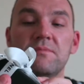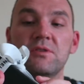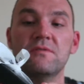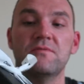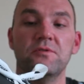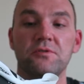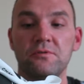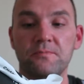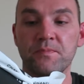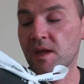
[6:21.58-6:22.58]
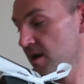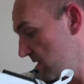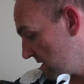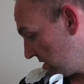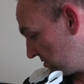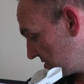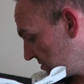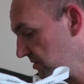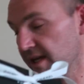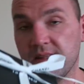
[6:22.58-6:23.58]
them just for you, you know, so
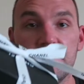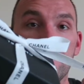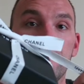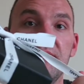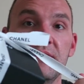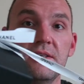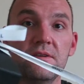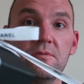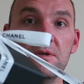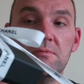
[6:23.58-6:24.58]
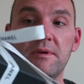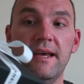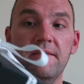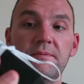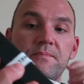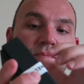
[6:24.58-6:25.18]
you get a feeling of what we have.